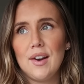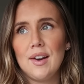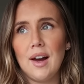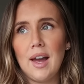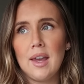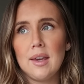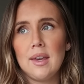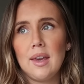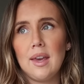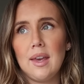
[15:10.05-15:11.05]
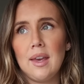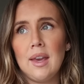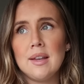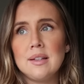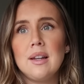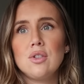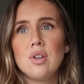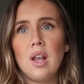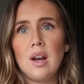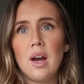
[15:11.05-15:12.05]
Like, it is
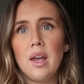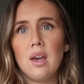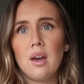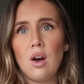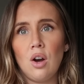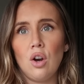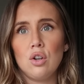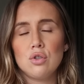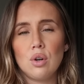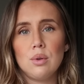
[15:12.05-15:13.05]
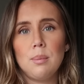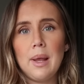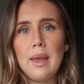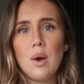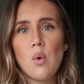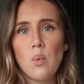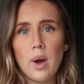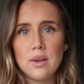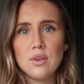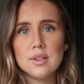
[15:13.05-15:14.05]
literally like uncontrollably
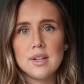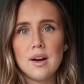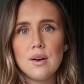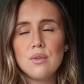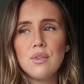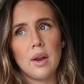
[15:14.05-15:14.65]
wetting yourself.